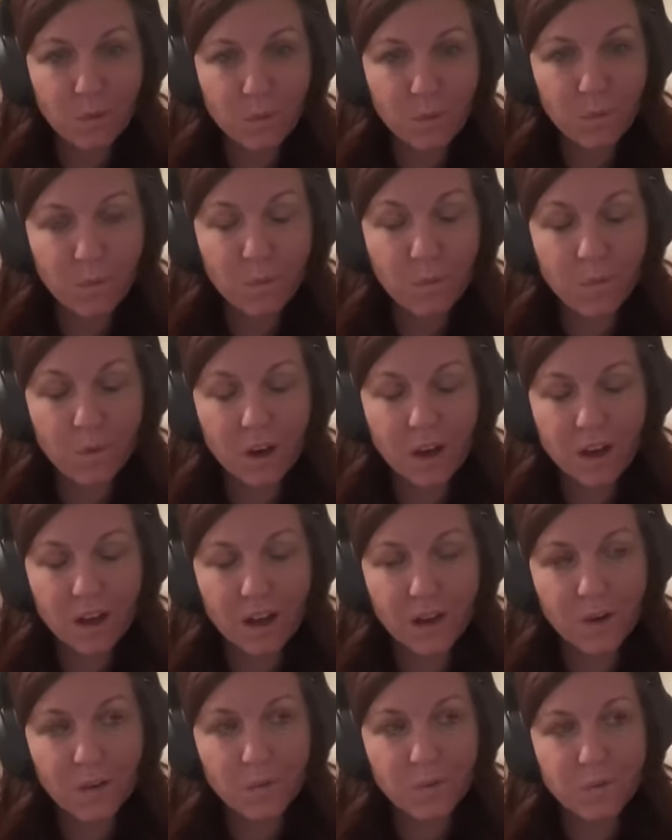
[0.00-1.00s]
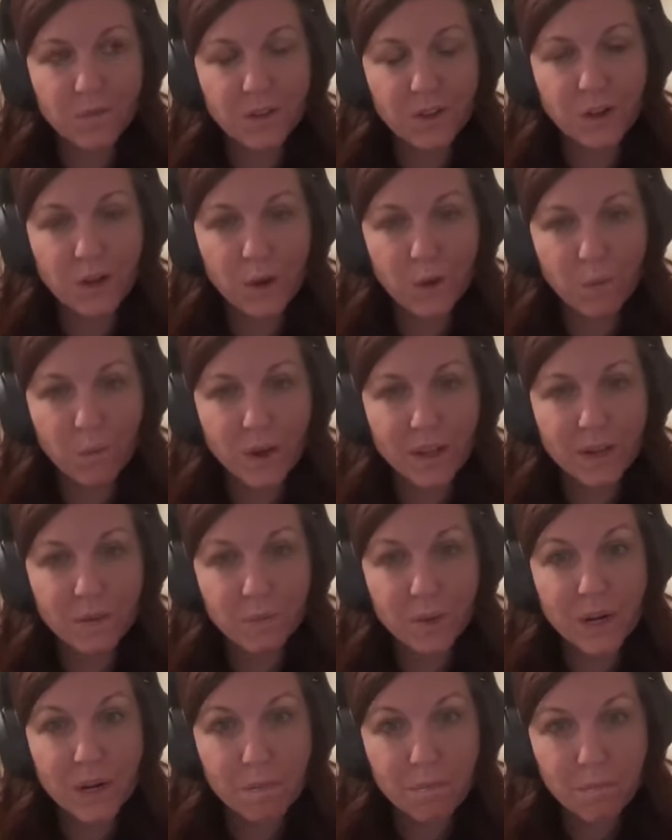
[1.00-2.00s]
you know, what
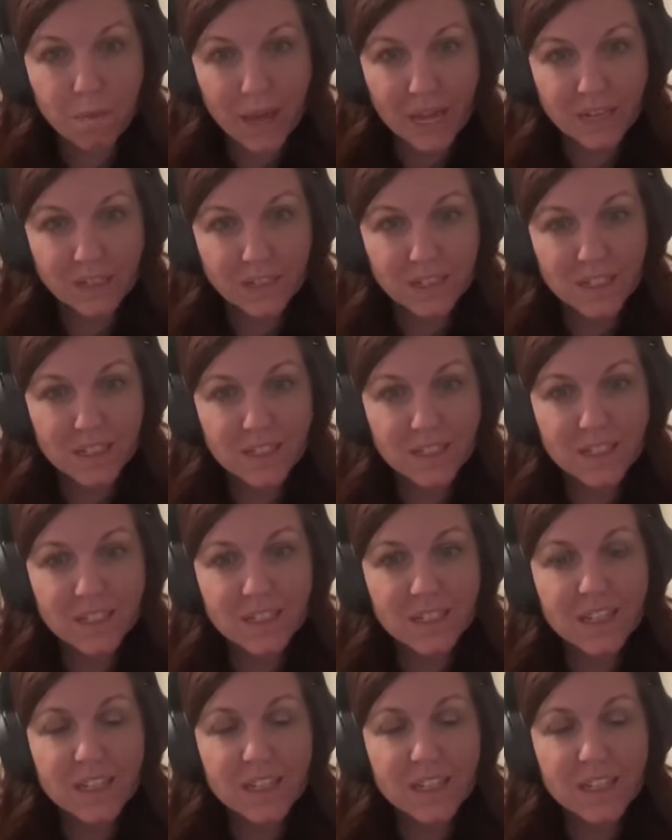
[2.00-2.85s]
it meant.